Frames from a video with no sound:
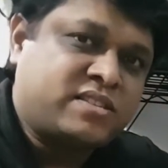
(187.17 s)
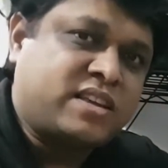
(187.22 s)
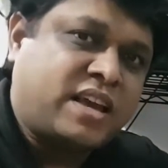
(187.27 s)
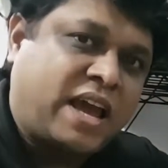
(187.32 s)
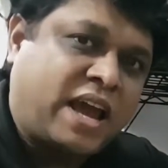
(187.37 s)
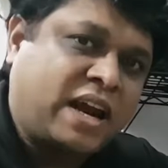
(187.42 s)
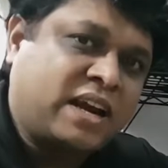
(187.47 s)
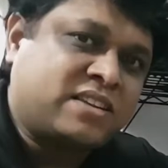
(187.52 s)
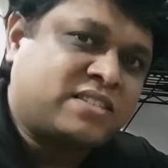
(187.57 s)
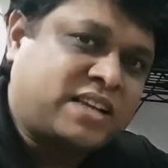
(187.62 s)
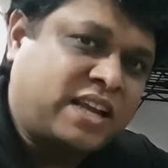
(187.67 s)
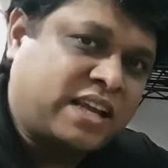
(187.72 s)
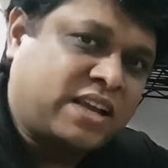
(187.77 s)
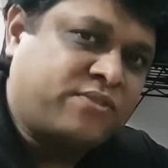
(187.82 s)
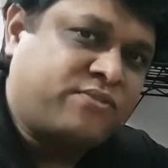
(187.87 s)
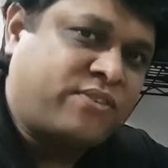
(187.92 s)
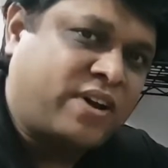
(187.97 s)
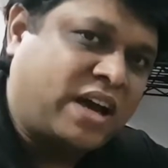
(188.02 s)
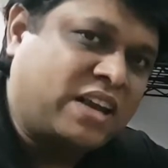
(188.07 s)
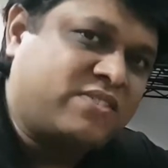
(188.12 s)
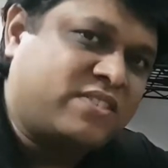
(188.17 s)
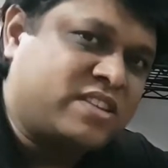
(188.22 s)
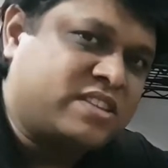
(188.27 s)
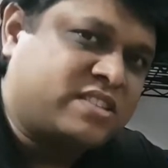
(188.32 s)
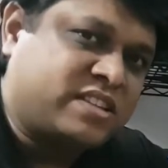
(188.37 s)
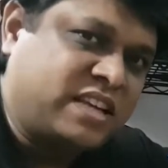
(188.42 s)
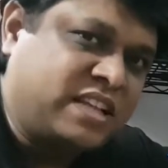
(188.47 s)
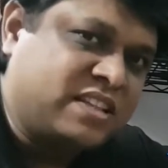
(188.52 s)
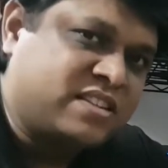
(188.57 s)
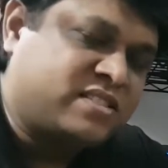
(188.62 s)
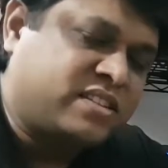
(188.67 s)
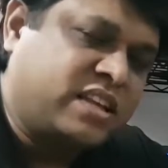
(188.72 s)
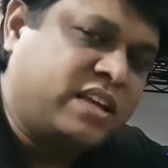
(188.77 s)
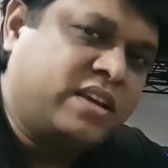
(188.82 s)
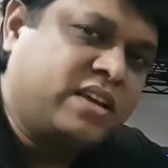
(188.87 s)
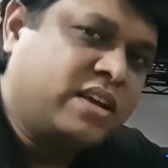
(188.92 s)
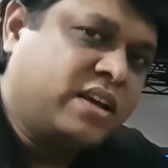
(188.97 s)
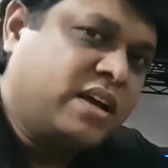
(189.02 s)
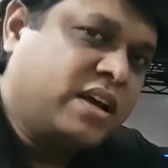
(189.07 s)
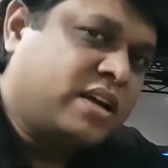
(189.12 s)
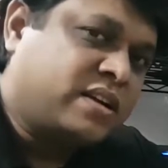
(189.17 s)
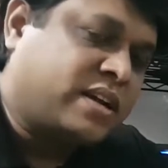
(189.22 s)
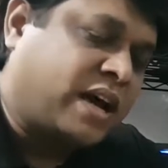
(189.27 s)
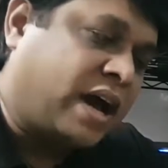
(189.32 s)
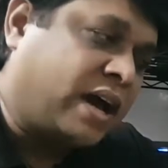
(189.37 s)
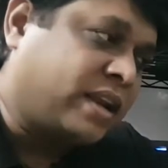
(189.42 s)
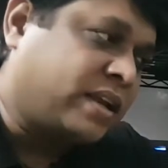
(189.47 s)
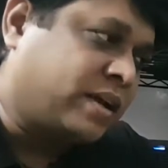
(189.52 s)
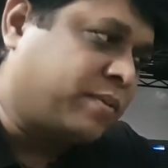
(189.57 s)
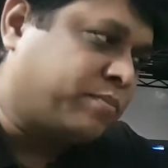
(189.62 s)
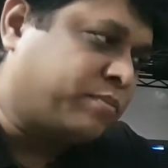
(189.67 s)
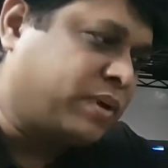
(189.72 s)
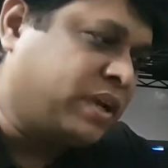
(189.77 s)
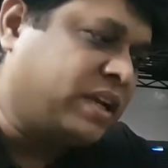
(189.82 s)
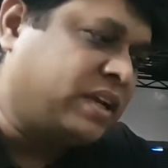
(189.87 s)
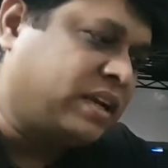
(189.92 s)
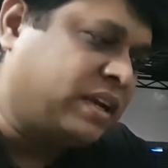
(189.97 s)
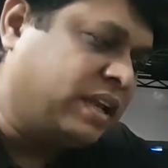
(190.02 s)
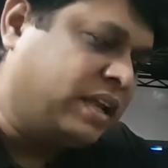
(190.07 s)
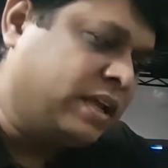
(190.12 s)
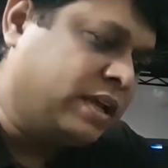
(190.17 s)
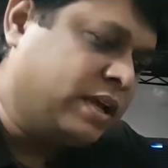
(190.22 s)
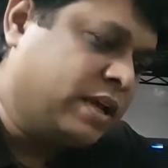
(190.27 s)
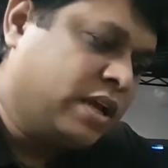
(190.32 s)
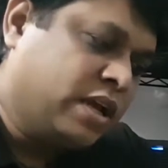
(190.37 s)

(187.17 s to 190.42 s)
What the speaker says: acts like a valve and seals the tire completely.